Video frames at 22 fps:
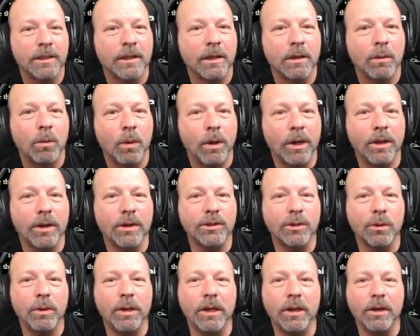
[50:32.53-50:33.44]
Where there's
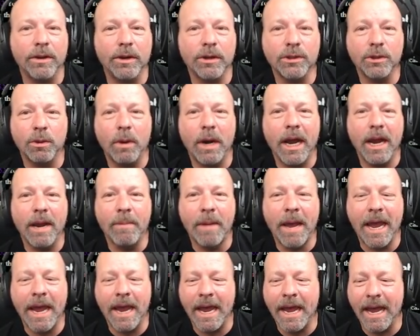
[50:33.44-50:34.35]
a will, there's a way,
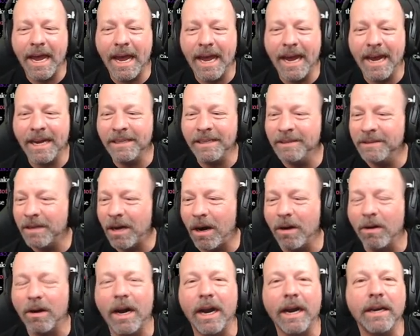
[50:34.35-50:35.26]
man.
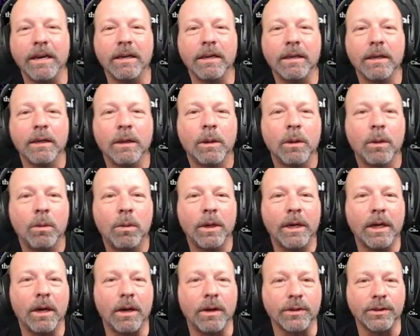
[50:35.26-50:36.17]
All right. What
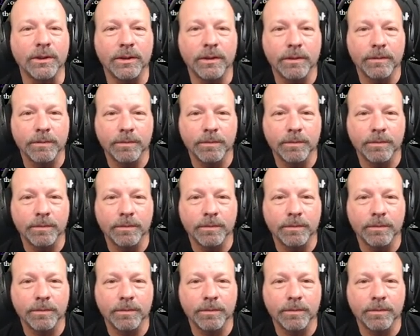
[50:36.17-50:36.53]
else?